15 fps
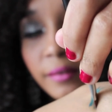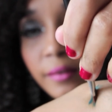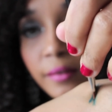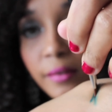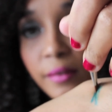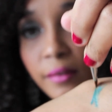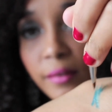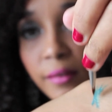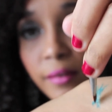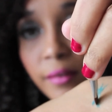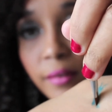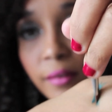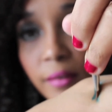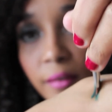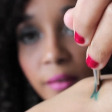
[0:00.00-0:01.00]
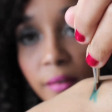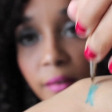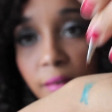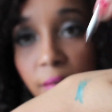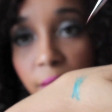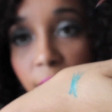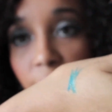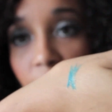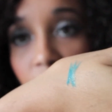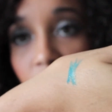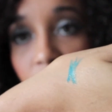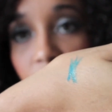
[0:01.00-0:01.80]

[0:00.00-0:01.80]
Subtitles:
(silence)